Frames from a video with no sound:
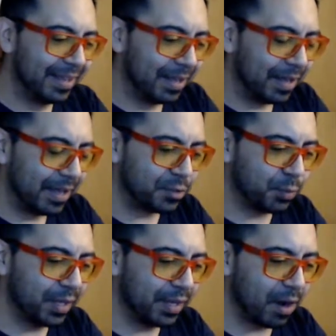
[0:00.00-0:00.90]
it's
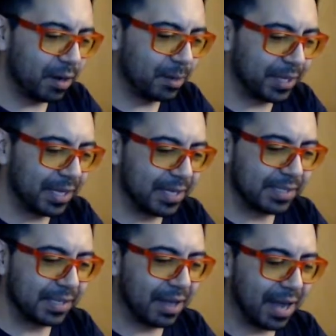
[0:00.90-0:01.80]
really hard
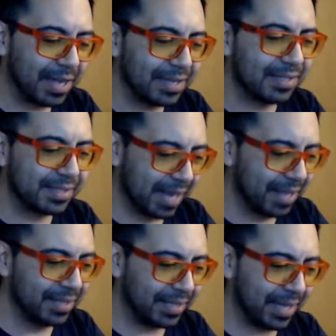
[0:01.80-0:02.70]
because I
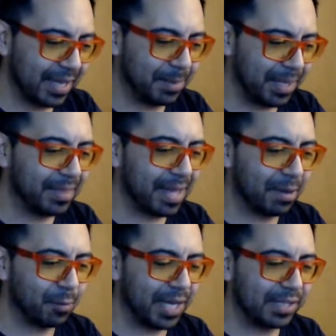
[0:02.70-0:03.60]
designed the game in
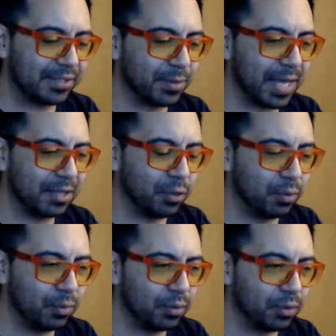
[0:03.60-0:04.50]
that way so that
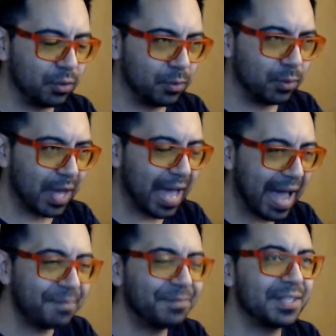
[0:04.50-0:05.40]
you
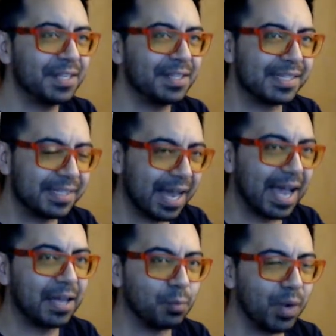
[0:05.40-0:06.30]
have to
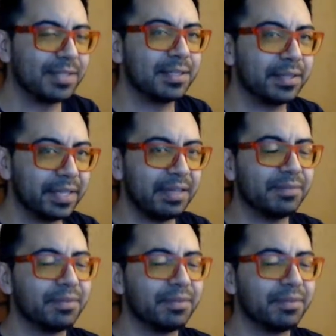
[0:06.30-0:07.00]
decide when to leave.